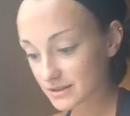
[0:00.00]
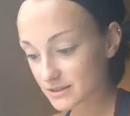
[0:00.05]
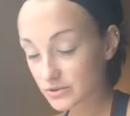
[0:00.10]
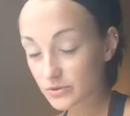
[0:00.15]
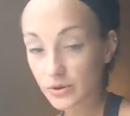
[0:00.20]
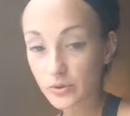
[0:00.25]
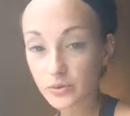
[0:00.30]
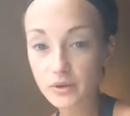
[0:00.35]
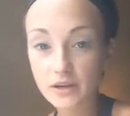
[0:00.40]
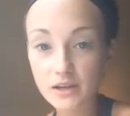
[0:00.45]

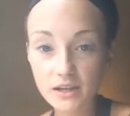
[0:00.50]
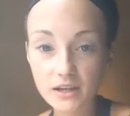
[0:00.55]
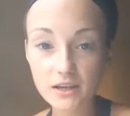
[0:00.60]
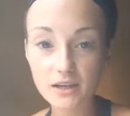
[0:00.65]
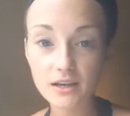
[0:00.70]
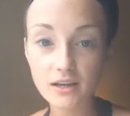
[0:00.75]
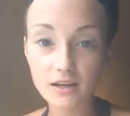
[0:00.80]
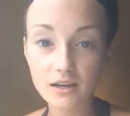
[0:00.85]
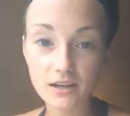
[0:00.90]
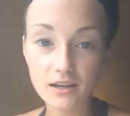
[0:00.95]
So I went
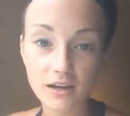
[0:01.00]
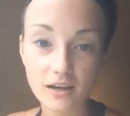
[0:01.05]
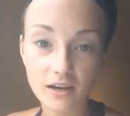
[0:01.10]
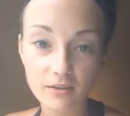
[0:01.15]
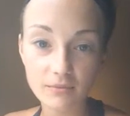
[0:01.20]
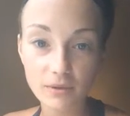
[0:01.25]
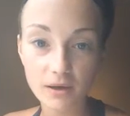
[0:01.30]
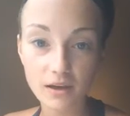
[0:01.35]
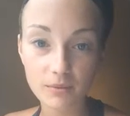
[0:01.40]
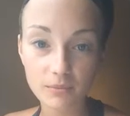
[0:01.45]
in and I
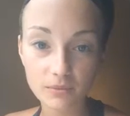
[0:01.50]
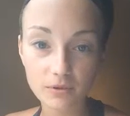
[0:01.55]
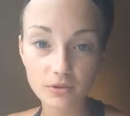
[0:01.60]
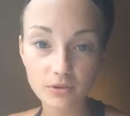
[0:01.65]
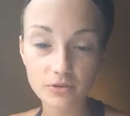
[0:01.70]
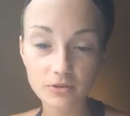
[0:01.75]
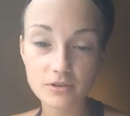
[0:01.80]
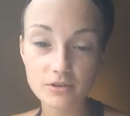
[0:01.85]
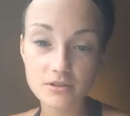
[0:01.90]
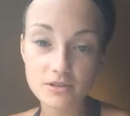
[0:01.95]
have my
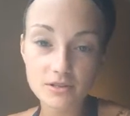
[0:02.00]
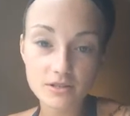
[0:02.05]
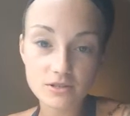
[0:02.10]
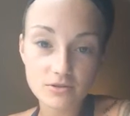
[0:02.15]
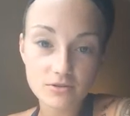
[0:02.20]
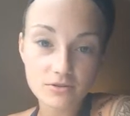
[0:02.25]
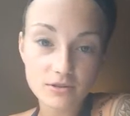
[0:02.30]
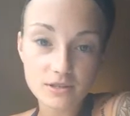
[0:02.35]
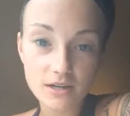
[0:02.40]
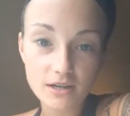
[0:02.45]
emerald green
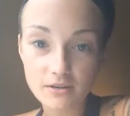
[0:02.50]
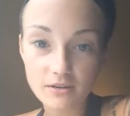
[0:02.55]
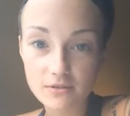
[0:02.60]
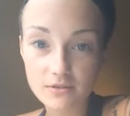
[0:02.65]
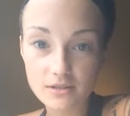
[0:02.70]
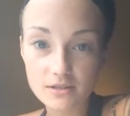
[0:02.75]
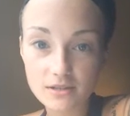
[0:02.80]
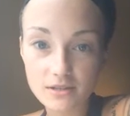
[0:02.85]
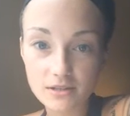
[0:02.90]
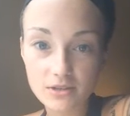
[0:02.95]
suit.
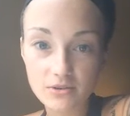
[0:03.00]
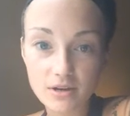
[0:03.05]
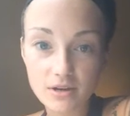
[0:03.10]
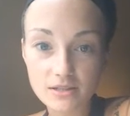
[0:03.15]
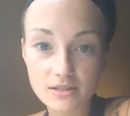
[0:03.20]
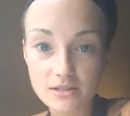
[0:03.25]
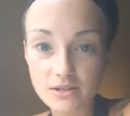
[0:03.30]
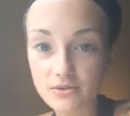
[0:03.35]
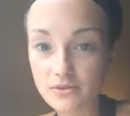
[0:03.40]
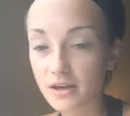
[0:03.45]
Obviously, you
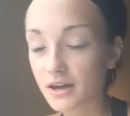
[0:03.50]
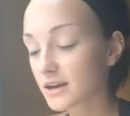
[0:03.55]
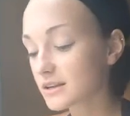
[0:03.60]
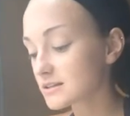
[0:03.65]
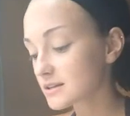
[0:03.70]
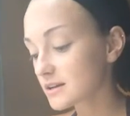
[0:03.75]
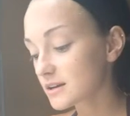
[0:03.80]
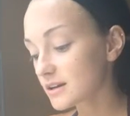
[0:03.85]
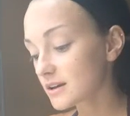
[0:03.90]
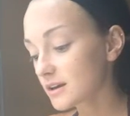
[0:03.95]
guys know that.